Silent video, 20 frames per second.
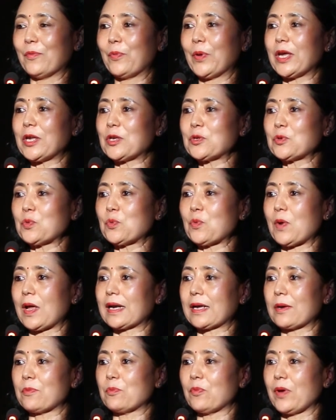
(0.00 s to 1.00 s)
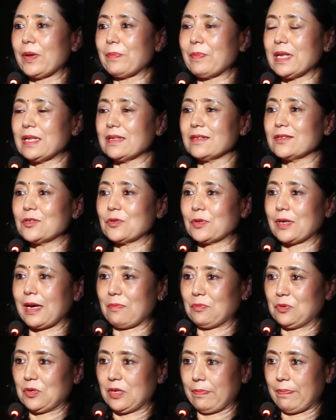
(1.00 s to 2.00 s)
We do welcome women to
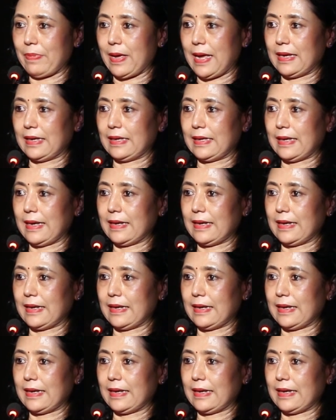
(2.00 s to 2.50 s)
come to the bank